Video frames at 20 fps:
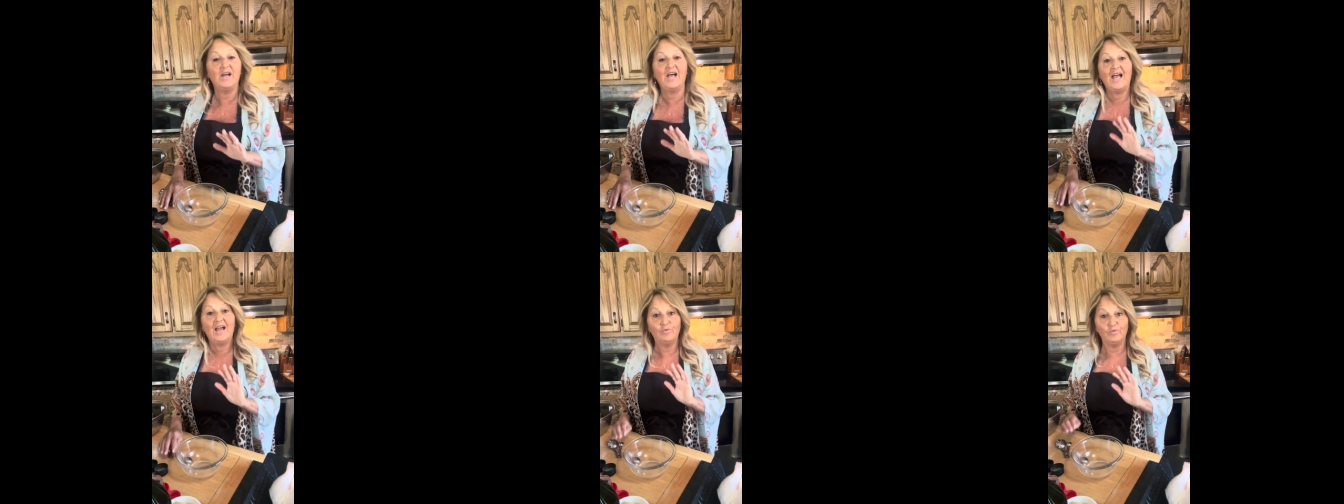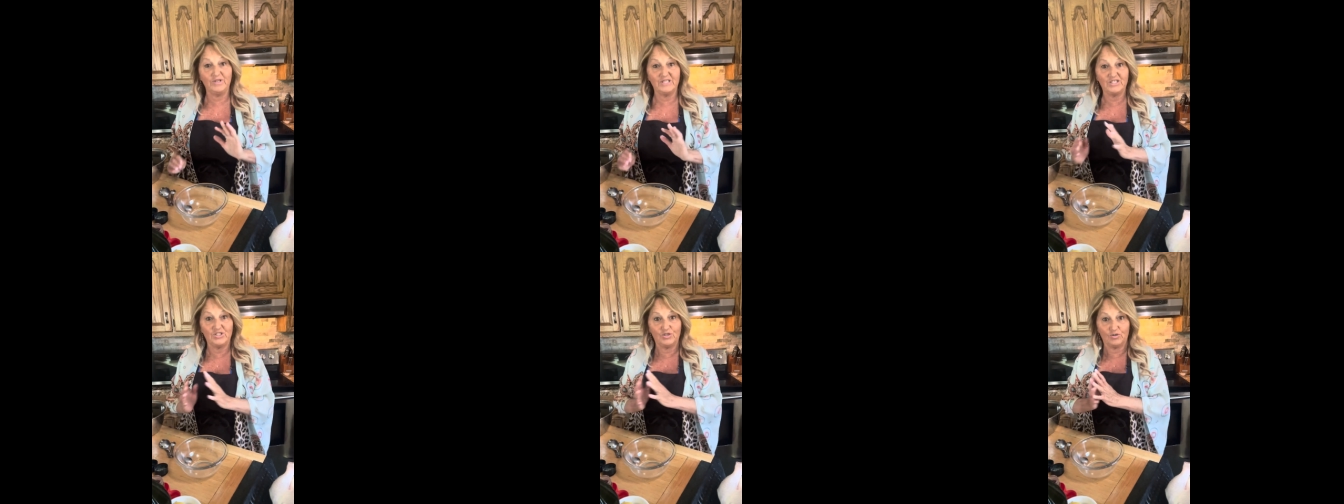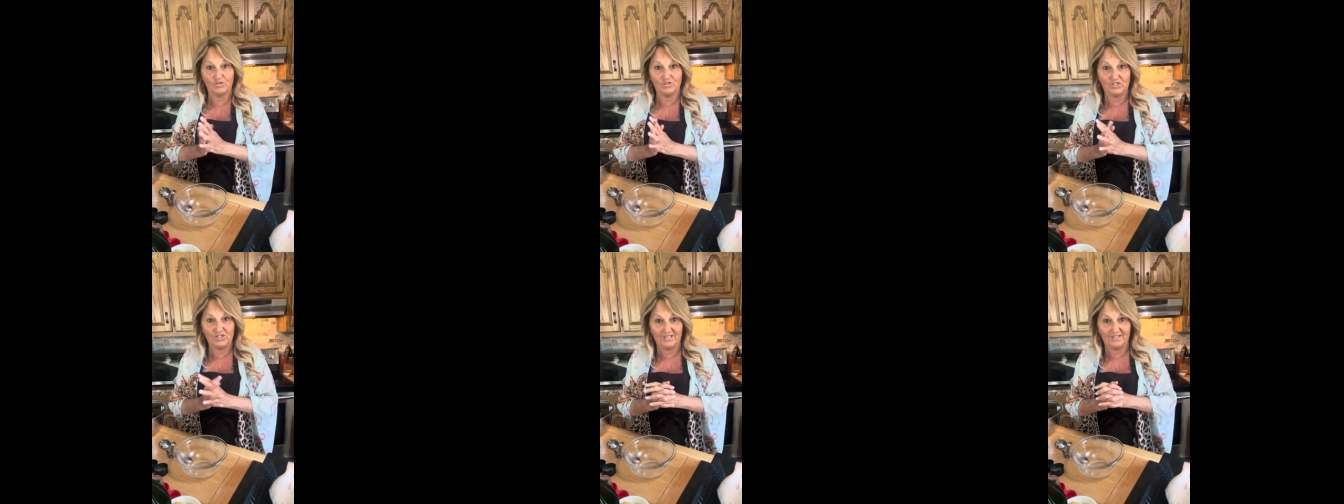I
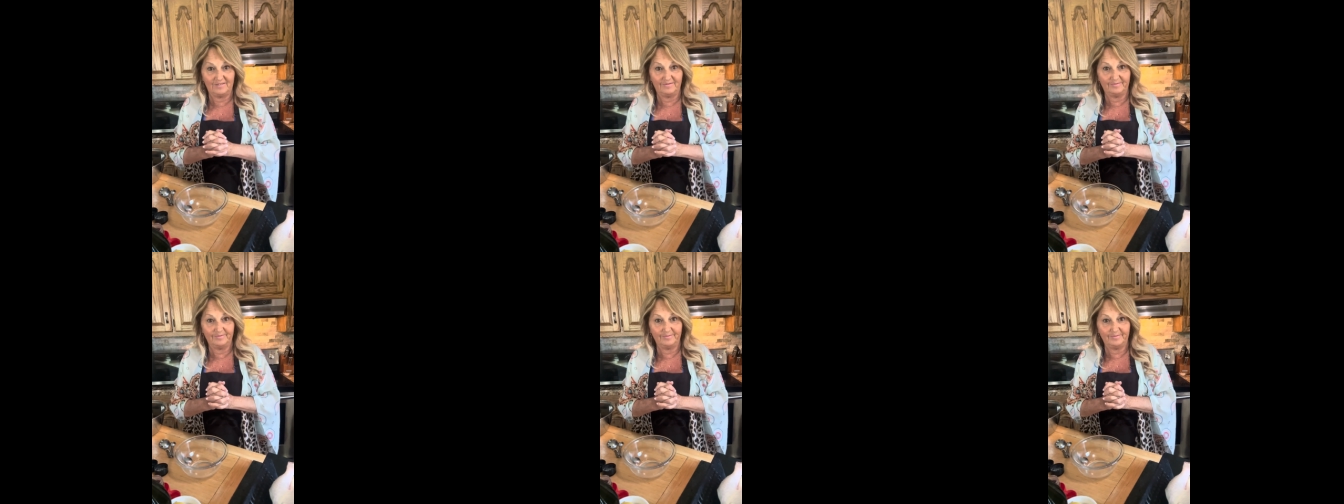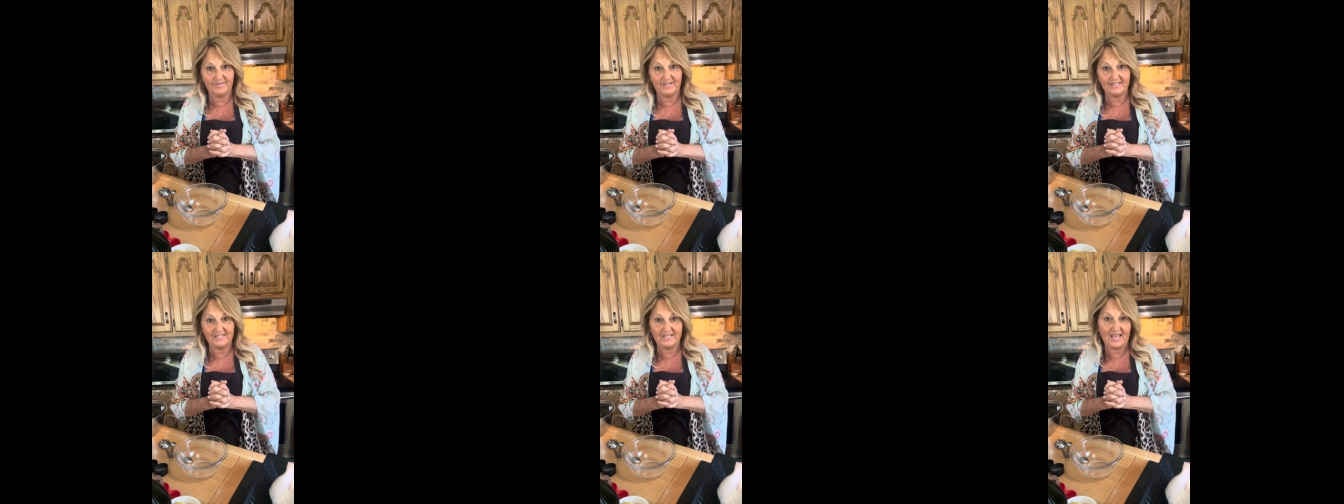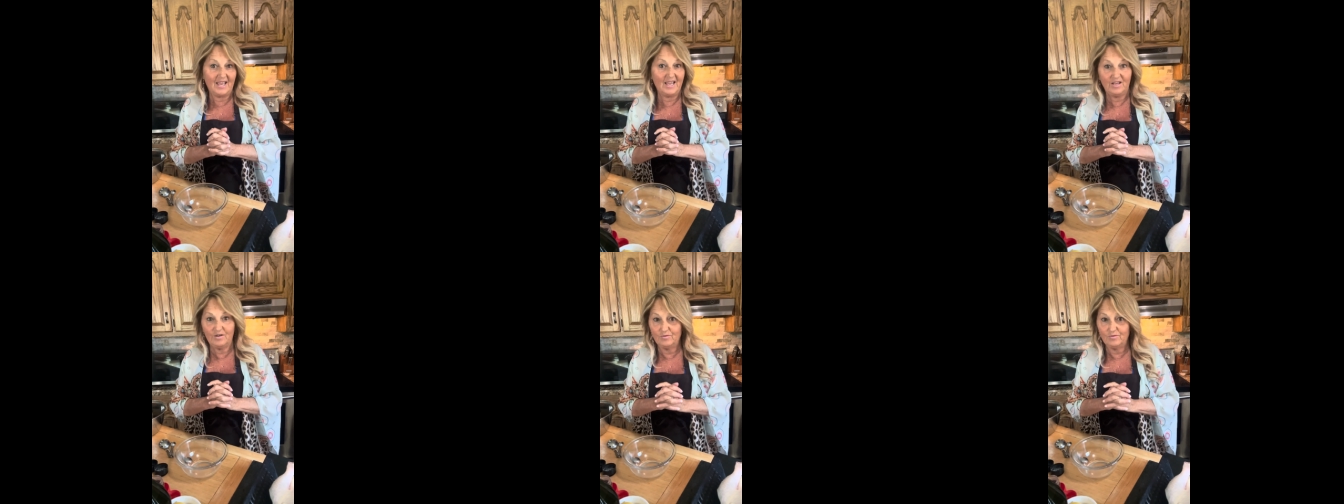researched it because
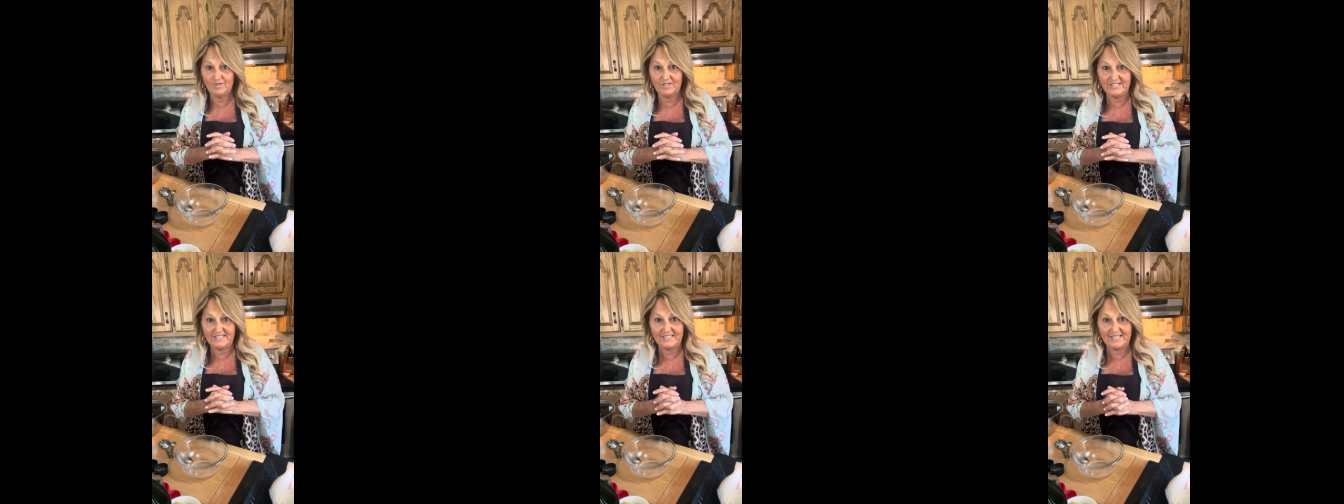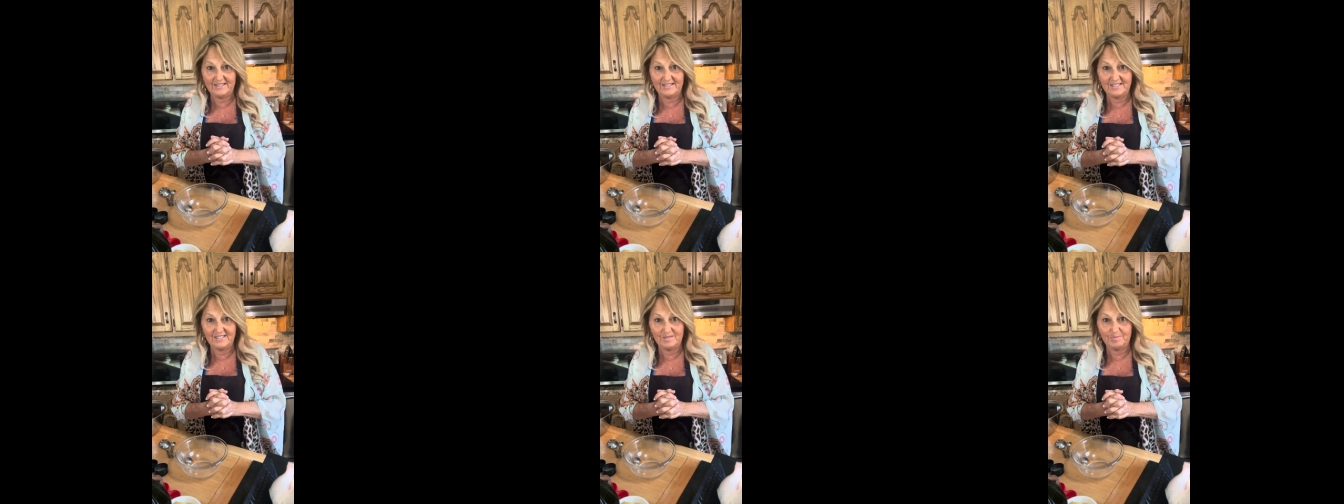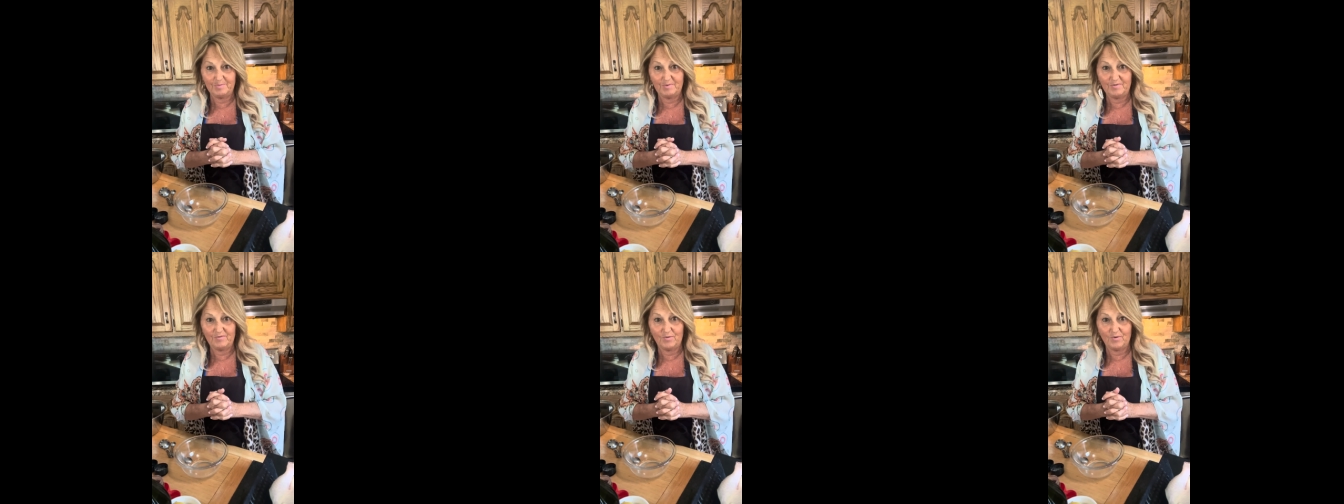I hadn't really done this
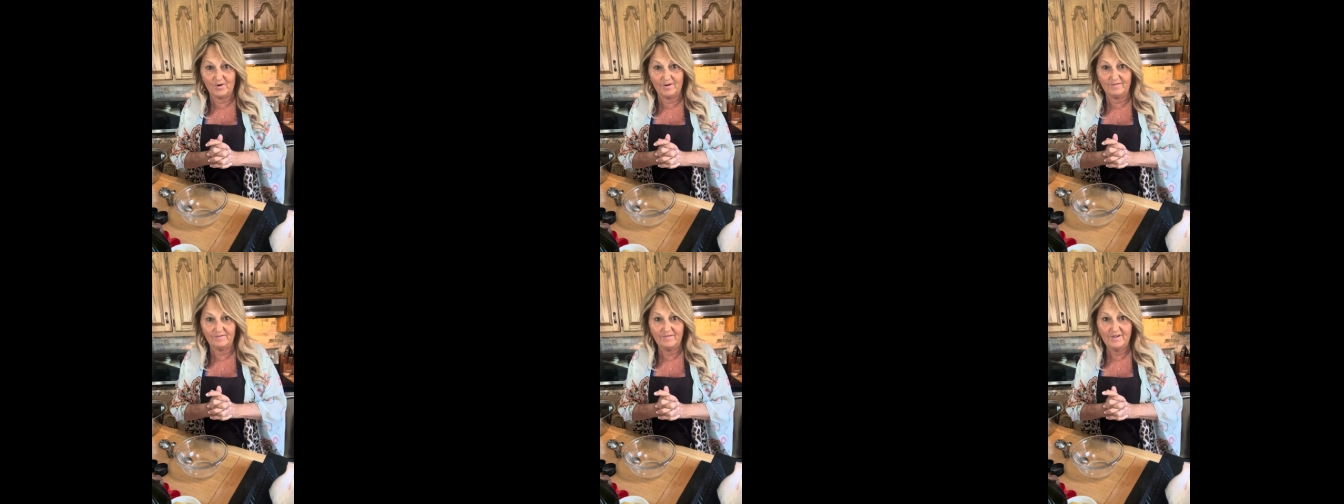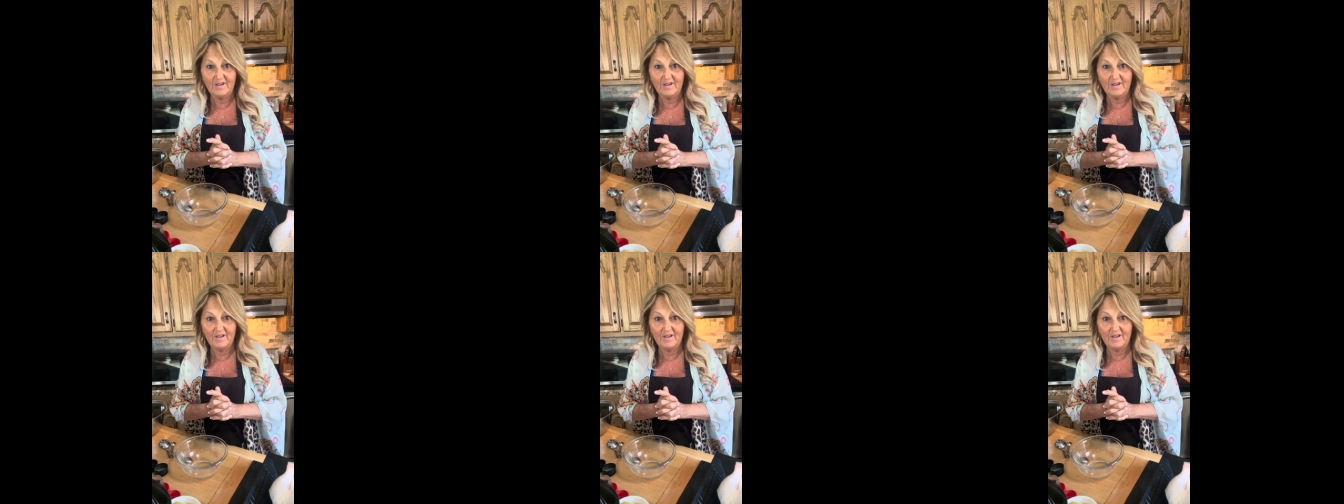before.